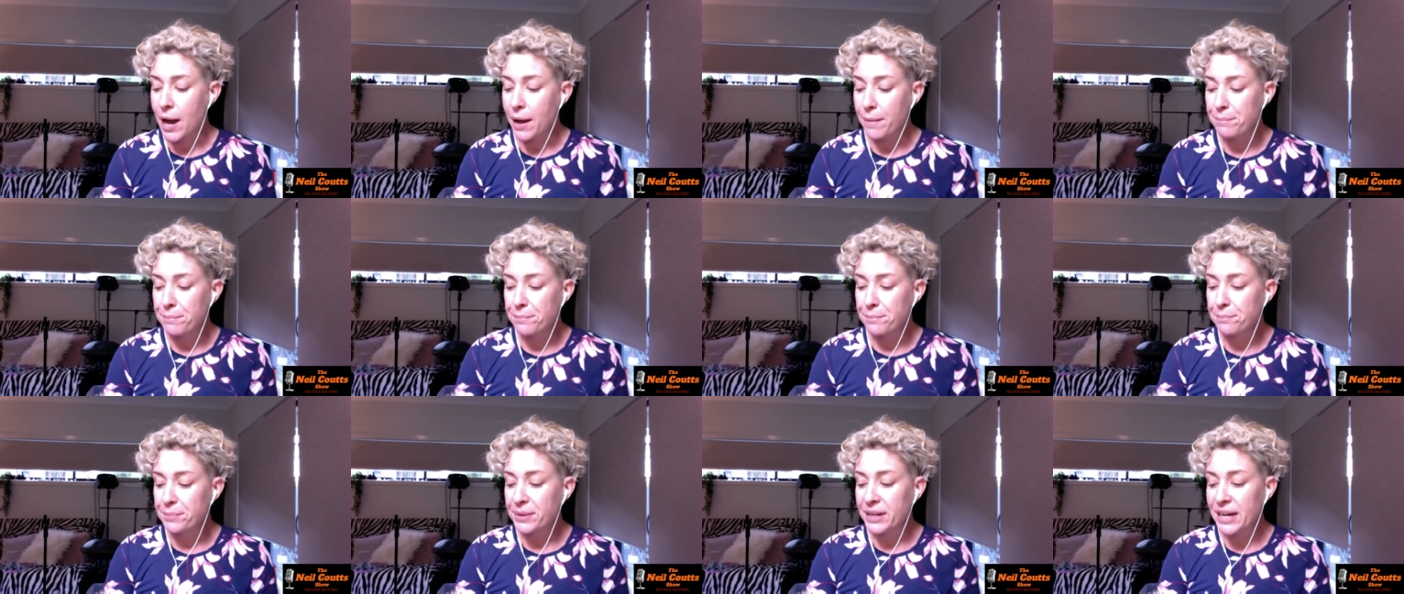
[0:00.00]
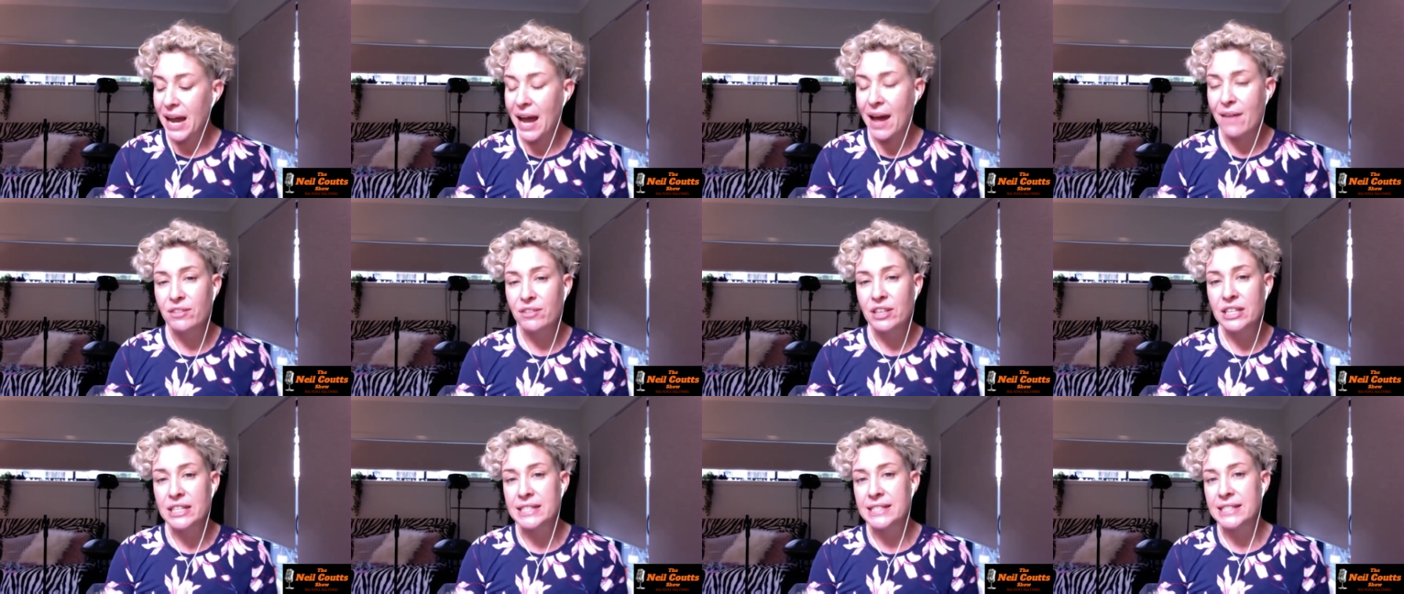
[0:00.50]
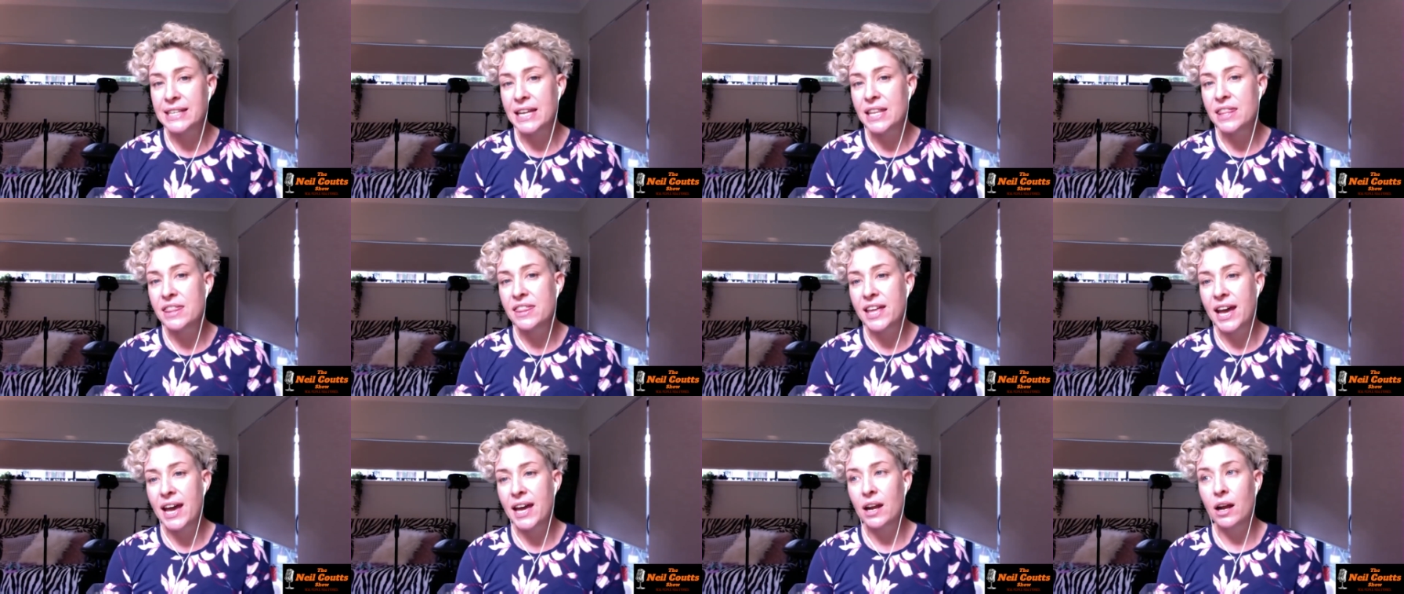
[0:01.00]
Um, but having said
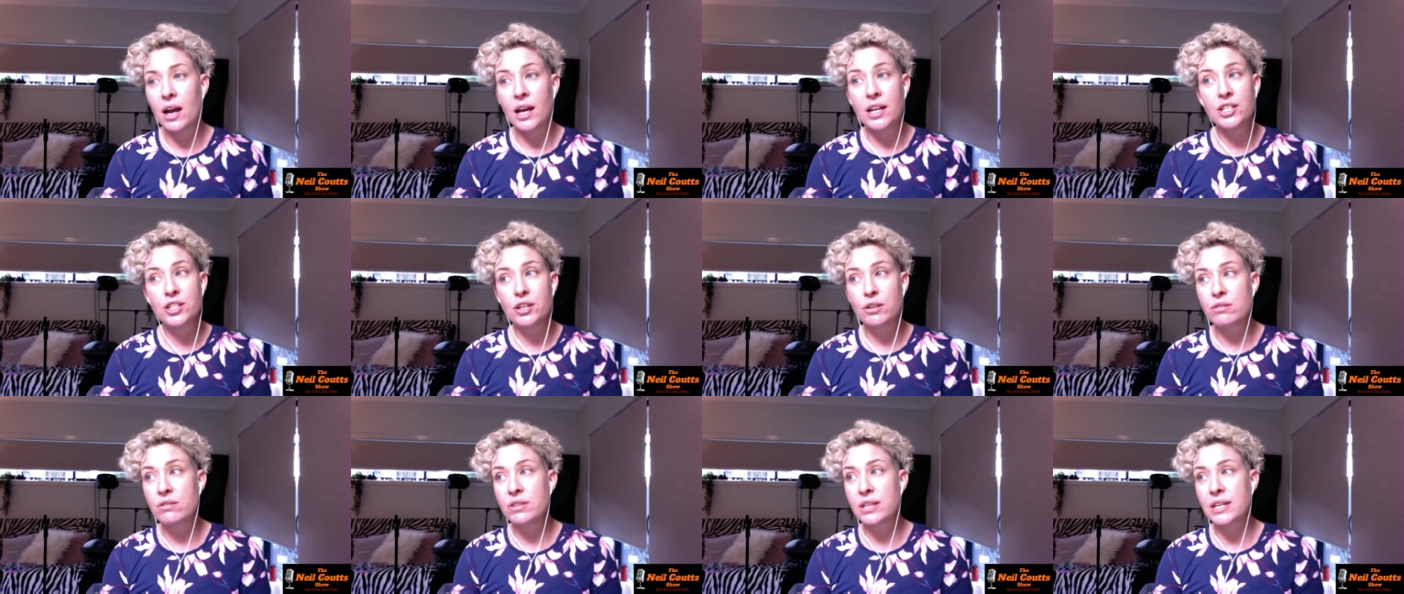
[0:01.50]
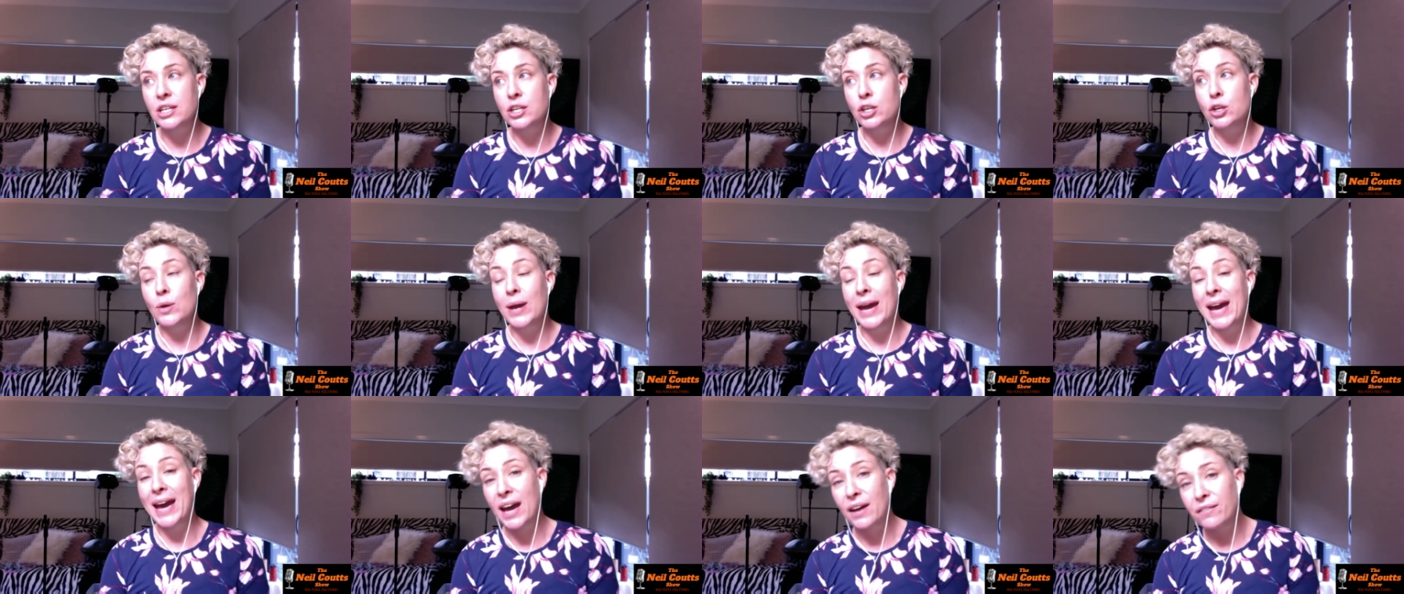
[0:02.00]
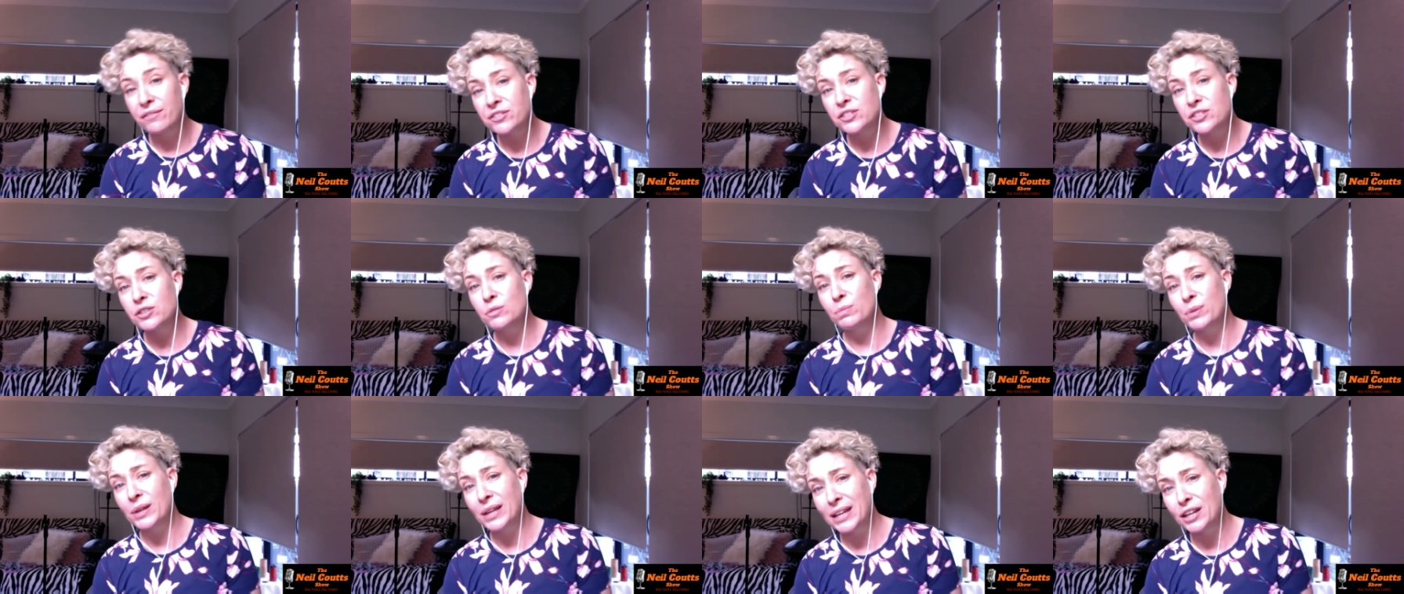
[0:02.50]
that, I don't think you have
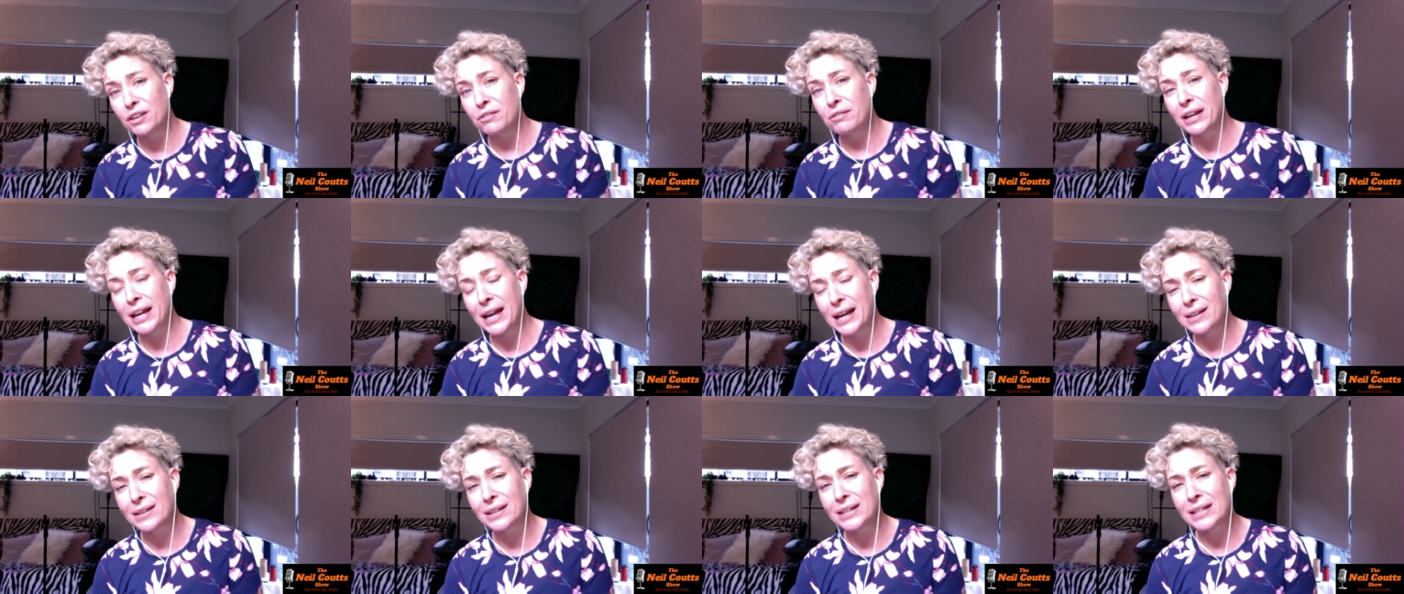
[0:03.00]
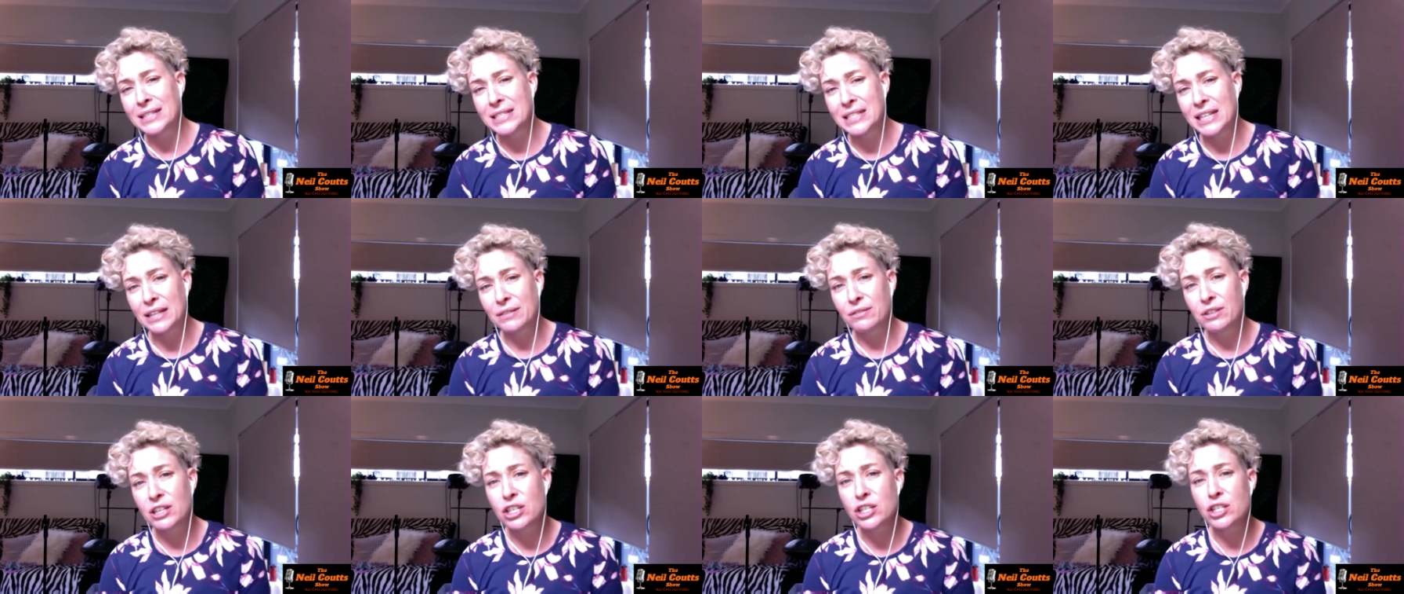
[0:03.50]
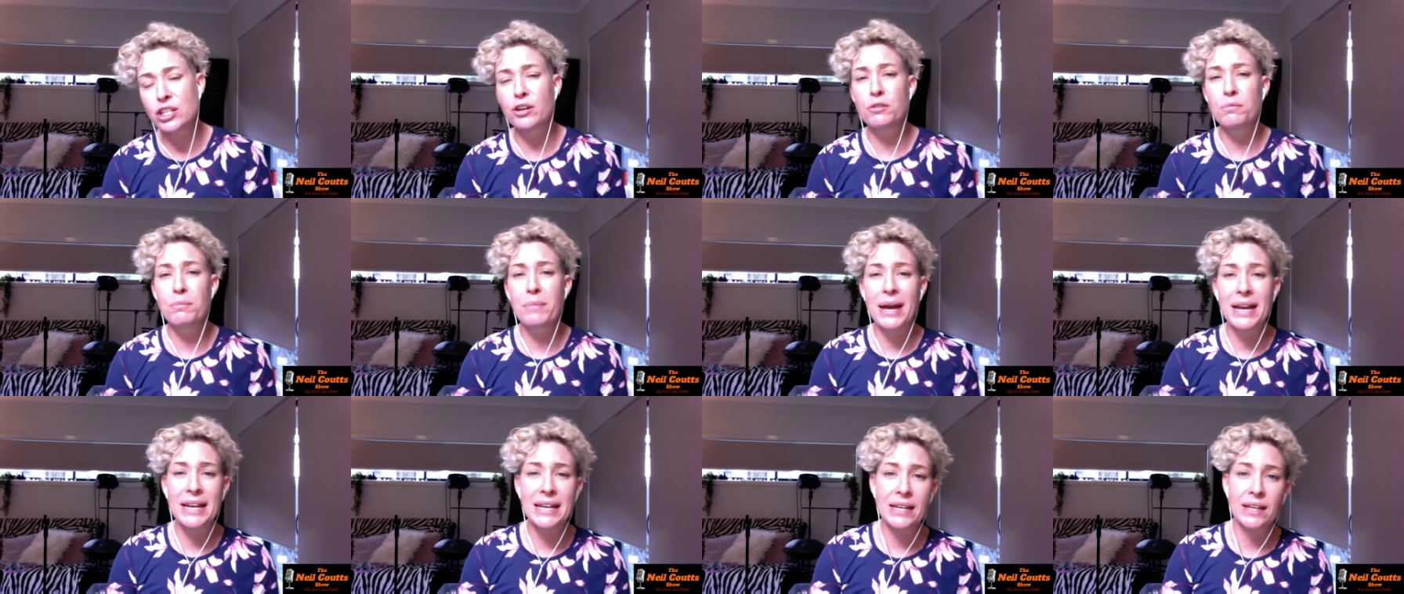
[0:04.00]
to be in a reality T V show
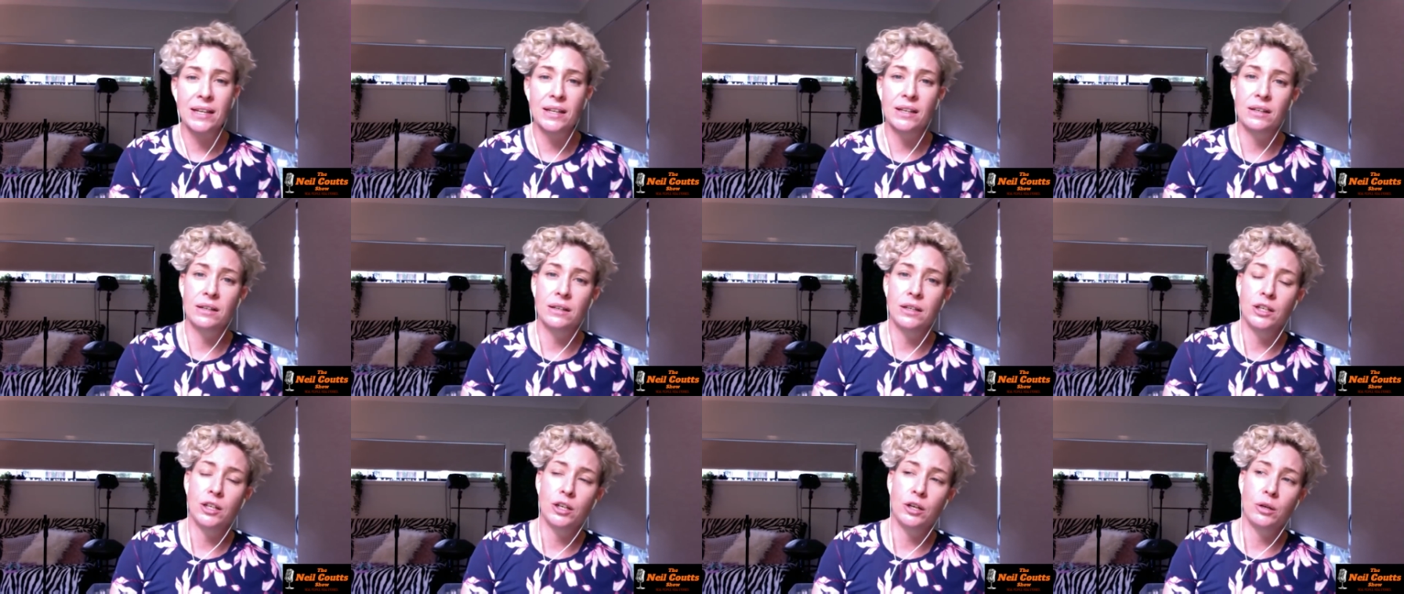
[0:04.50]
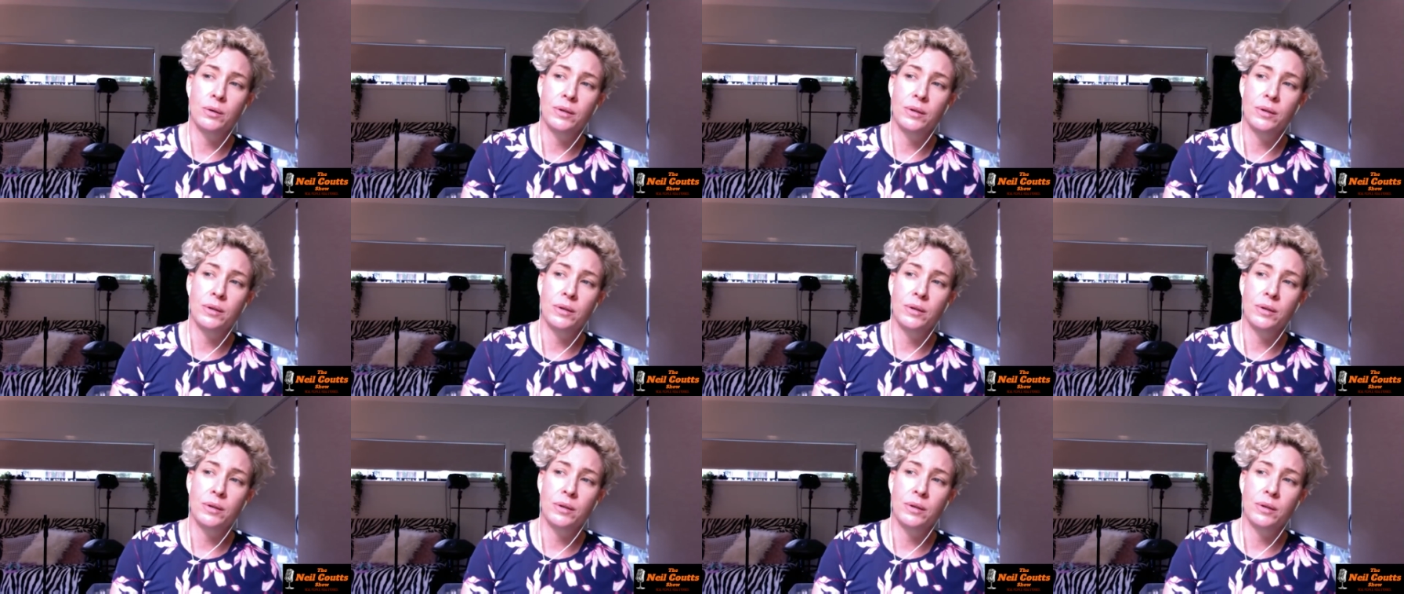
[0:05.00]
to make it, you